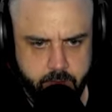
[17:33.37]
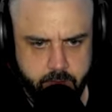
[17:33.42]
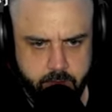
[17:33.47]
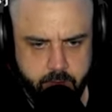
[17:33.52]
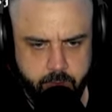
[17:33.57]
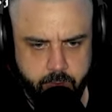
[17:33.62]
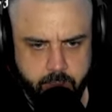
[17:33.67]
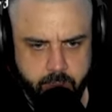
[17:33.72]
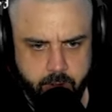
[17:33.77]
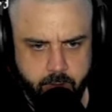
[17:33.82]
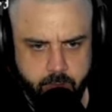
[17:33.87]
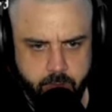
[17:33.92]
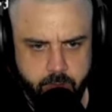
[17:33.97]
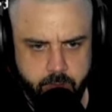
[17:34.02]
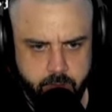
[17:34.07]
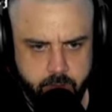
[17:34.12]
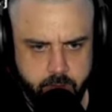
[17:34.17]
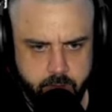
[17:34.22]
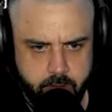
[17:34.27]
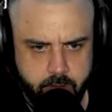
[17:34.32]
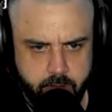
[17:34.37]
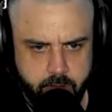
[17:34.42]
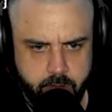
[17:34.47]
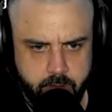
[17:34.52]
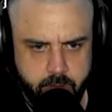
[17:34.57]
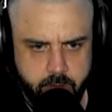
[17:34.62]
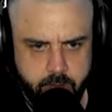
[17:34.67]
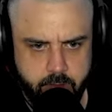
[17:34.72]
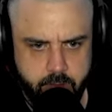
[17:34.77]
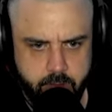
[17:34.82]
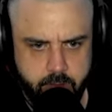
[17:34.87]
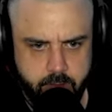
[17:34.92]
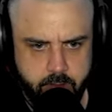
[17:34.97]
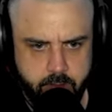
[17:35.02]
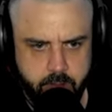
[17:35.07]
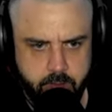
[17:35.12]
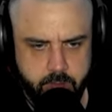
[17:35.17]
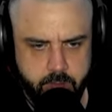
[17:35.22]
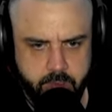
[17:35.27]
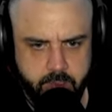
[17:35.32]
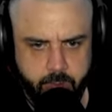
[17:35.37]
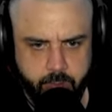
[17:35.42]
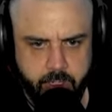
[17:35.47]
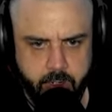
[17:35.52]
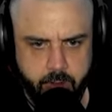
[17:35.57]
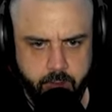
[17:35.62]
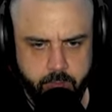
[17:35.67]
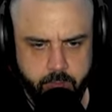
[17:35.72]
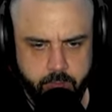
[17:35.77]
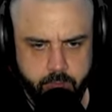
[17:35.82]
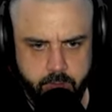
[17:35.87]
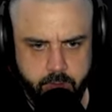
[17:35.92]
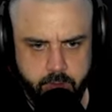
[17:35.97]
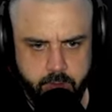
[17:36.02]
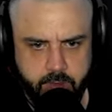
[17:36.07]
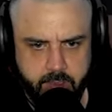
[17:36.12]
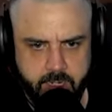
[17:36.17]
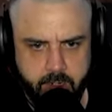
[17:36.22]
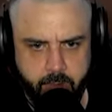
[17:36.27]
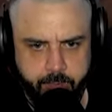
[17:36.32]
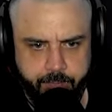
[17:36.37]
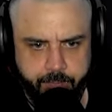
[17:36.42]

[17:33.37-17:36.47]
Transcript: There we go. There we go. Got our